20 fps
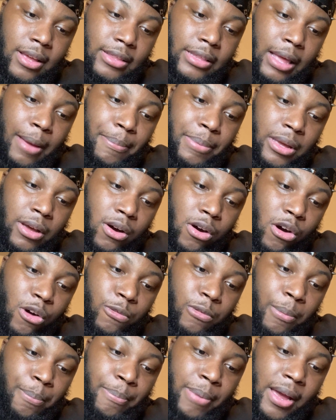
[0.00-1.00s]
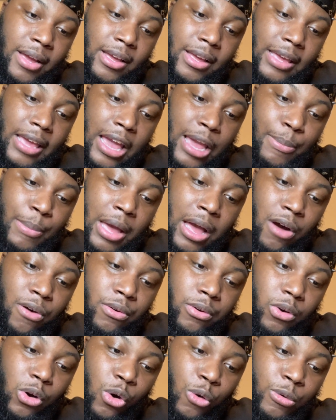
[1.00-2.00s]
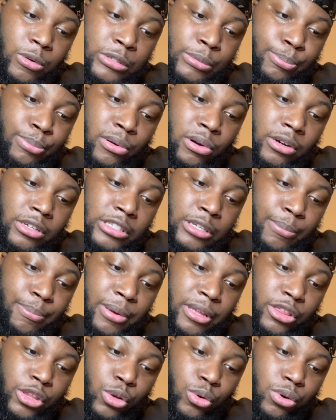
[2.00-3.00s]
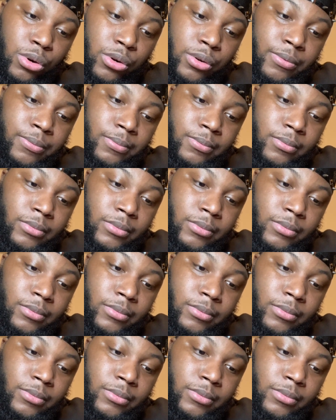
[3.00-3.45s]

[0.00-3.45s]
that behold, Rebekah came out, who was born to Bethuel,